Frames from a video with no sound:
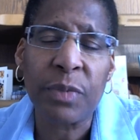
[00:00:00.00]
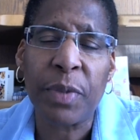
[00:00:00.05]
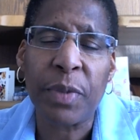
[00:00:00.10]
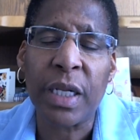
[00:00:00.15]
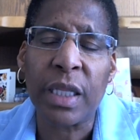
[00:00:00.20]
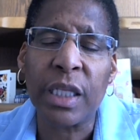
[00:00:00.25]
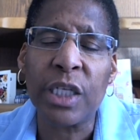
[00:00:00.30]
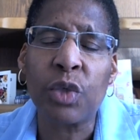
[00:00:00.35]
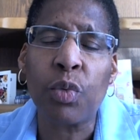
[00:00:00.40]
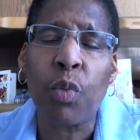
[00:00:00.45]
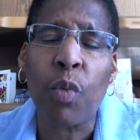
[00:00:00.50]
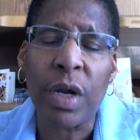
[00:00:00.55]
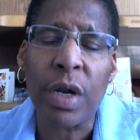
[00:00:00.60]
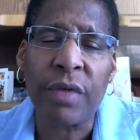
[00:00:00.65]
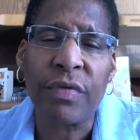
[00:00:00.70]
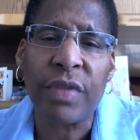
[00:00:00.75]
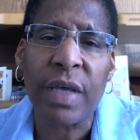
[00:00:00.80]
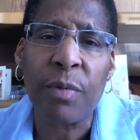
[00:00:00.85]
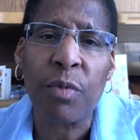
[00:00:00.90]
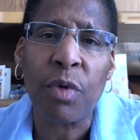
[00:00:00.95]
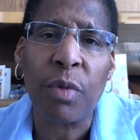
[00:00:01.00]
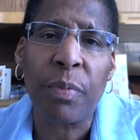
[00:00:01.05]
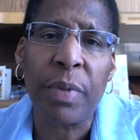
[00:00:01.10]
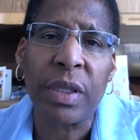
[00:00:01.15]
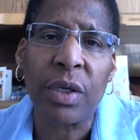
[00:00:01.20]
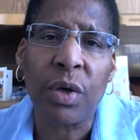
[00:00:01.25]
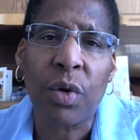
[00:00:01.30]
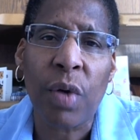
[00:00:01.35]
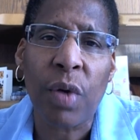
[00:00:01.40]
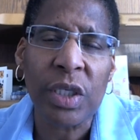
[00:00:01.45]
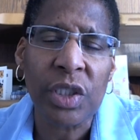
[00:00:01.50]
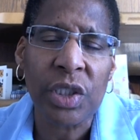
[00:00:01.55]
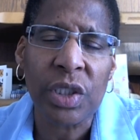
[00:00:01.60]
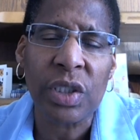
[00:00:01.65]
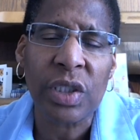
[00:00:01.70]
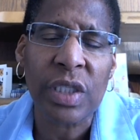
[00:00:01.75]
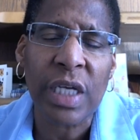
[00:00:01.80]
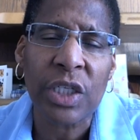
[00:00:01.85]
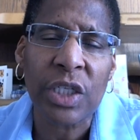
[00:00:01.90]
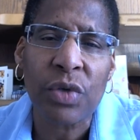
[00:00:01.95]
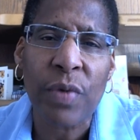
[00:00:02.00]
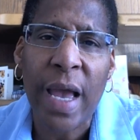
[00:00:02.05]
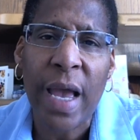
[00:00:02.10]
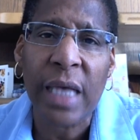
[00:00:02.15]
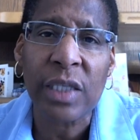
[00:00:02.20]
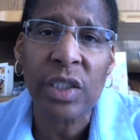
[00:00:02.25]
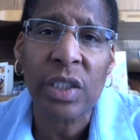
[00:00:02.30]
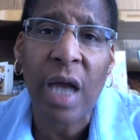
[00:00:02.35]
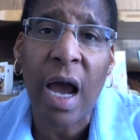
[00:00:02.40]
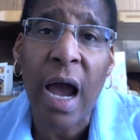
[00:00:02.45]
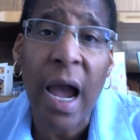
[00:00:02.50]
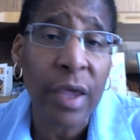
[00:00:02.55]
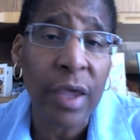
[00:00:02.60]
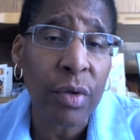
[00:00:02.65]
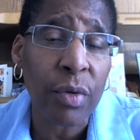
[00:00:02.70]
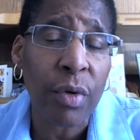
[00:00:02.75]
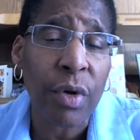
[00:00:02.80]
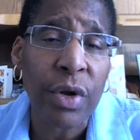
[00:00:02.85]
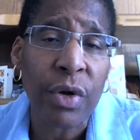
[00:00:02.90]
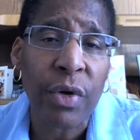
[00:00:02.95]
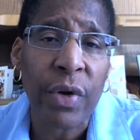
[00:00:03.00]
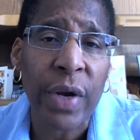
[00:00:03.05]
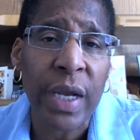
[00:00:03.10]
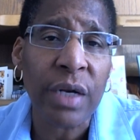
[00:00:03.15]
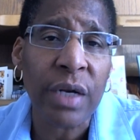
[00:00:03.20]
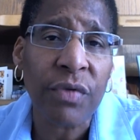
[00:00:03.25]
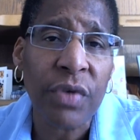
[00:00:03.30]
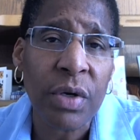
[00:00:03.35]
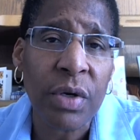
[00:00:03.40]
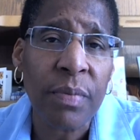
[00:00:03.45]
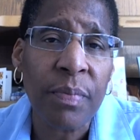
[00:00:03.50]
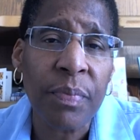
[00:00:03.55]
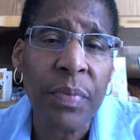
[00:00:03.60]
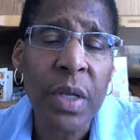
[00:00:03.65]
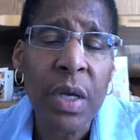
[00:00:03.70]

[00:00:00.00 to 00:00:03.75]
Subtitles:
but at least one of them will be the questions that you asked either on your interview